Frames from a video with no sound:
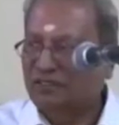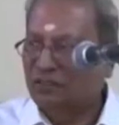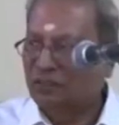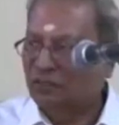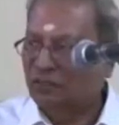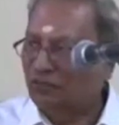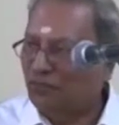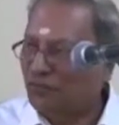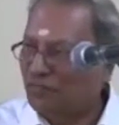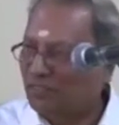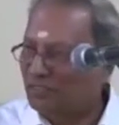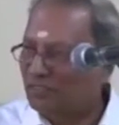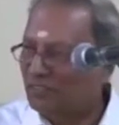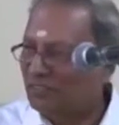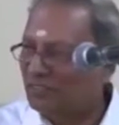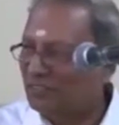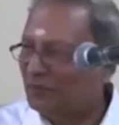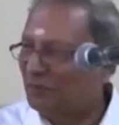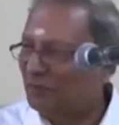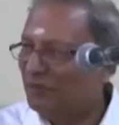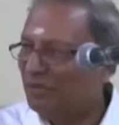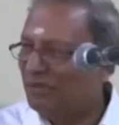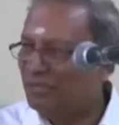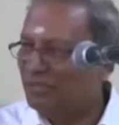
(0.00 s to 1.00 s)
You are fighting
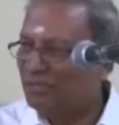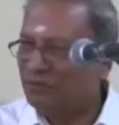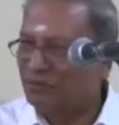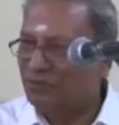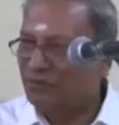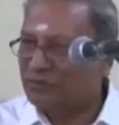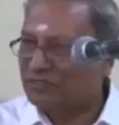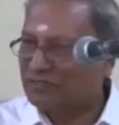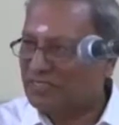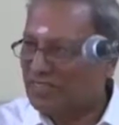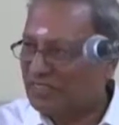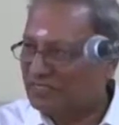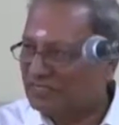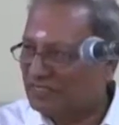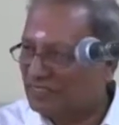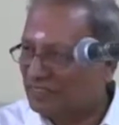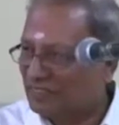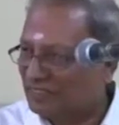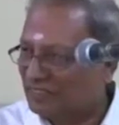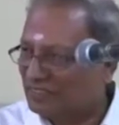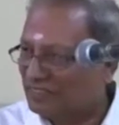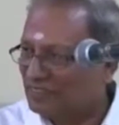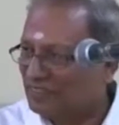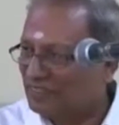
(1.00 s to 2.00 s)
the battle for
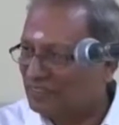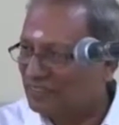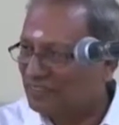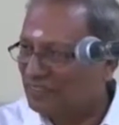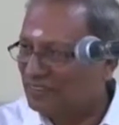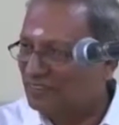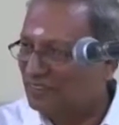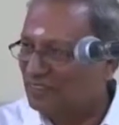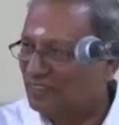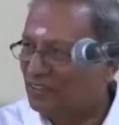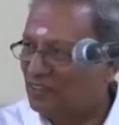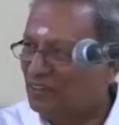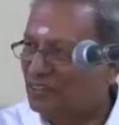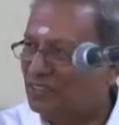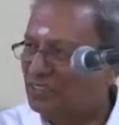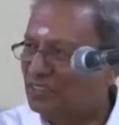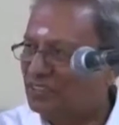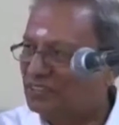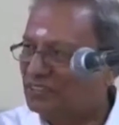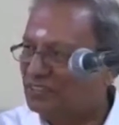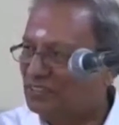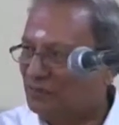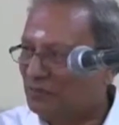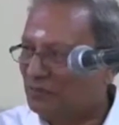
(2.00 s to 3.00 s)
Sanskrit in the
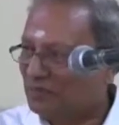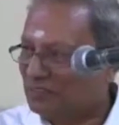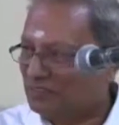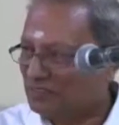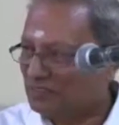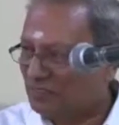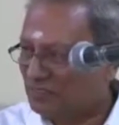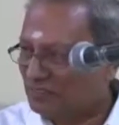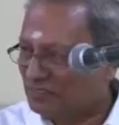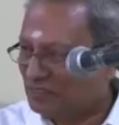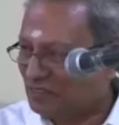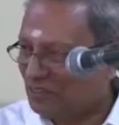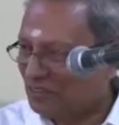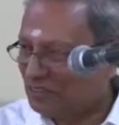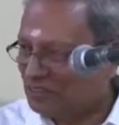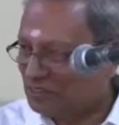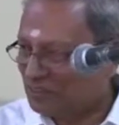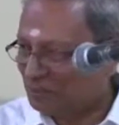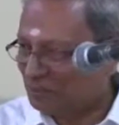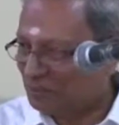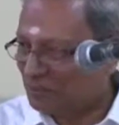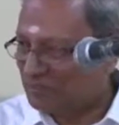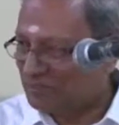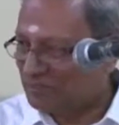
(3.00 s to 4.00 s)
context of Western
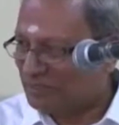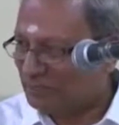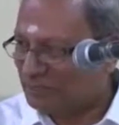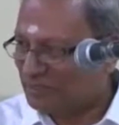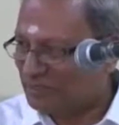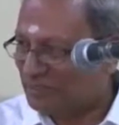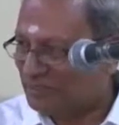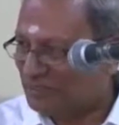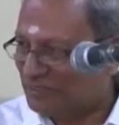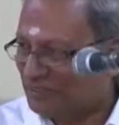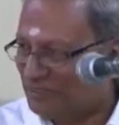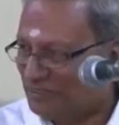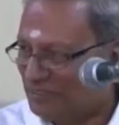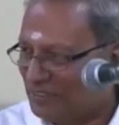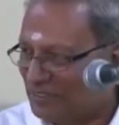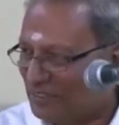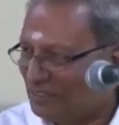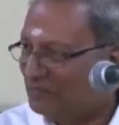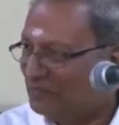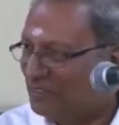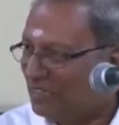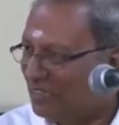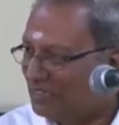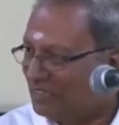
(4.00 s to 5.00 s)
thoughts and perceptions. I
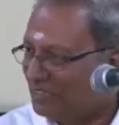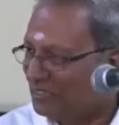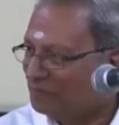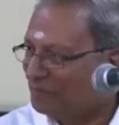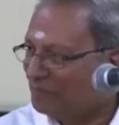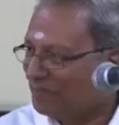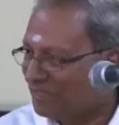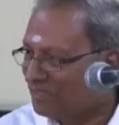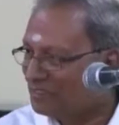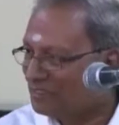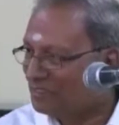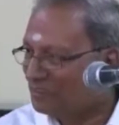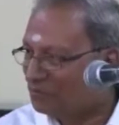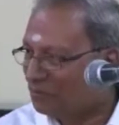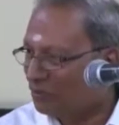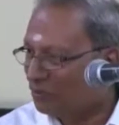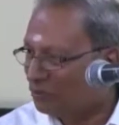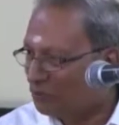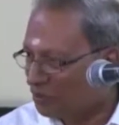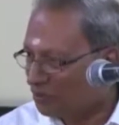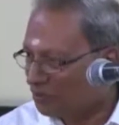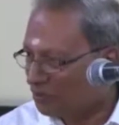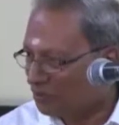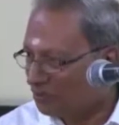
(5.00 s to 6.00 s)
have great admiration for
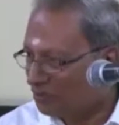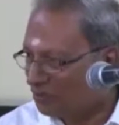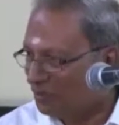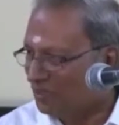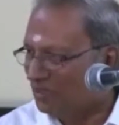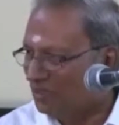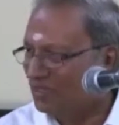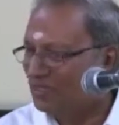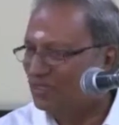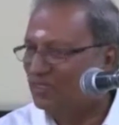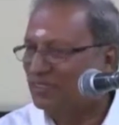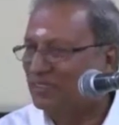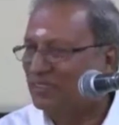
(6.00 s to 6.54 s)
what you are doing.